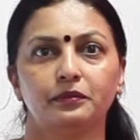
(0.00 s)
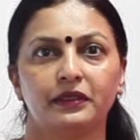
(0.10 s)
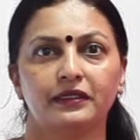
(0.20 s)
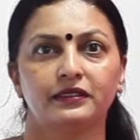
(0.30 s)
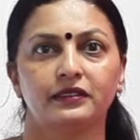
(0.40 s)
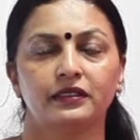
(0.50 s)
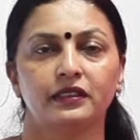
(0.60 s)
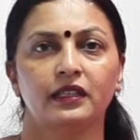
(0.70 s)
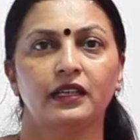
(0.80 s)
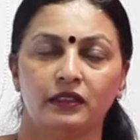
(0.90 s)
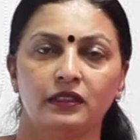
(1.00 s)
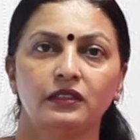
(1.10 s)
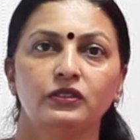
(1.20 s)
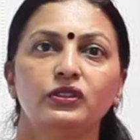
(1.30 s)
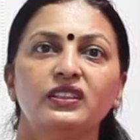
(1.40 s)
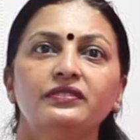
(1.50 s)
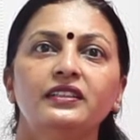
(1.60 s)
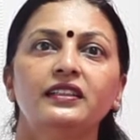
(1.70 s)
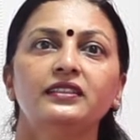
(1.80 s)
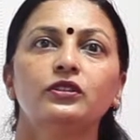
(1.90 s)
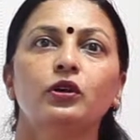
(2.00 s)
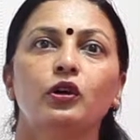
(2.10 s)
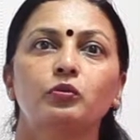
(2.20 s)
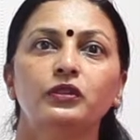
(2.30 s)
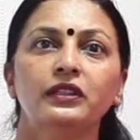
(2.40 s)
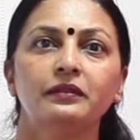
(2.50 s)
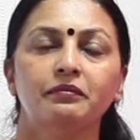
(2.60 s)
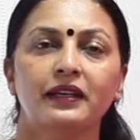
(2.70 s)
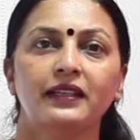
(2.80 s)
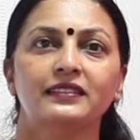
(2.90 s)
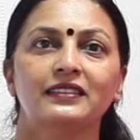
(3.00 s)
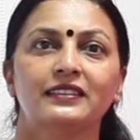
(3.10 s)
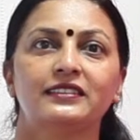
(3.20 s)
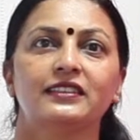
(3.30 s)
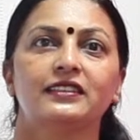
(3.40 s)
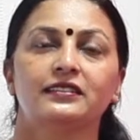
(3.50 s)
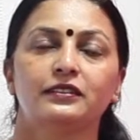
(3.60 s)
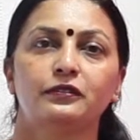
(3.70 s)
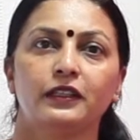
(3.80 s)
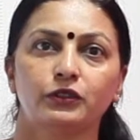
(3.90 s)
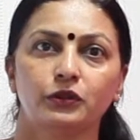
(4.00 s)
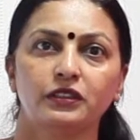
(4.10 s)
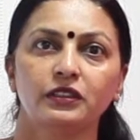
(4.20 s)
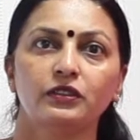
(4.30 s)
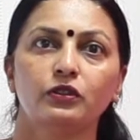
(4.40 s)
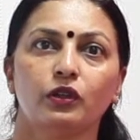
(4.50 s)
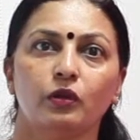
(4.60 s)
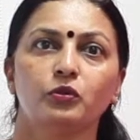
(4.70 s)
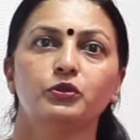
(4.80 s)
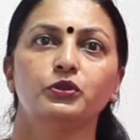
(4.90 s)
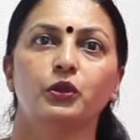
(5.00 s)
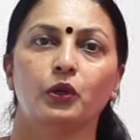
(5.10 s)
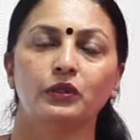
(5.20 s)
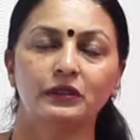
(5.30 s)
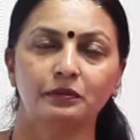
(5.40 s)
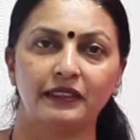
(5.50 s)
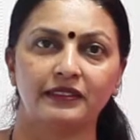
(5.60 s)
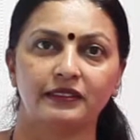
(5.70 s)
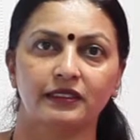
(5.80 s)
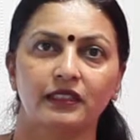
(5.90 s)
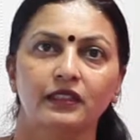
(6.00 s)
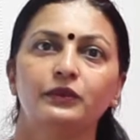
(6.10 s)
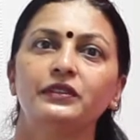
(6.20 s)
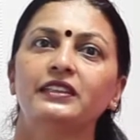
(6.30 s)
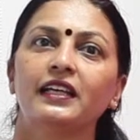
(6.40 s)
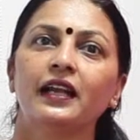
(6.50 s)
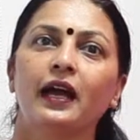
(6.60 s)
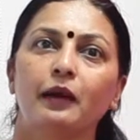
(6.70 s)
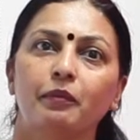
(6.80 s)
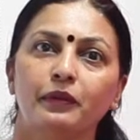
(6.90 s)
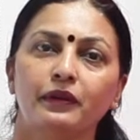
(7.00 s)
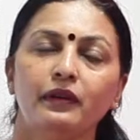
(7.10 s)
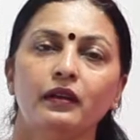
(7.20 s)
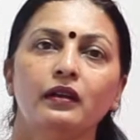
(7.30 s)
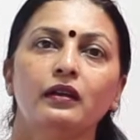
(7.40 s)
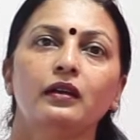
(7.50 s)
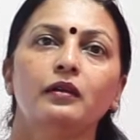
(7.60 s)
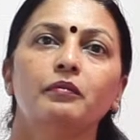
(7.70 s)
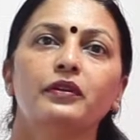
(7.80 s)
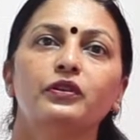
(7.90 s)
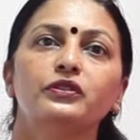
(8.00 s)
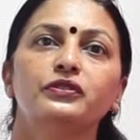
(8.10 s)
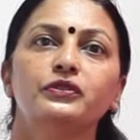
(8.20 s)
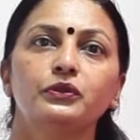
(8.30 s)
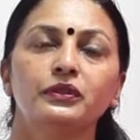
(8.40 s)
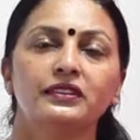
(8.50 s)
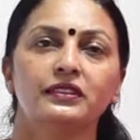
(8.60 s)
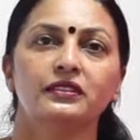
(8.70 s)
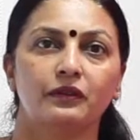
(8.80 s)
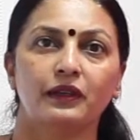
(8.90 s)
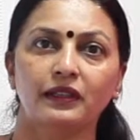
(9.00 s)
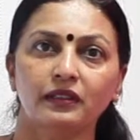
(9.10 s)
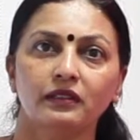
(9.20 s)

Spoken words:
breast? So if there is a hormonal imbalance, let's say there is a fluctuation in the hormones on the breast, which can happen because of two reasons. One,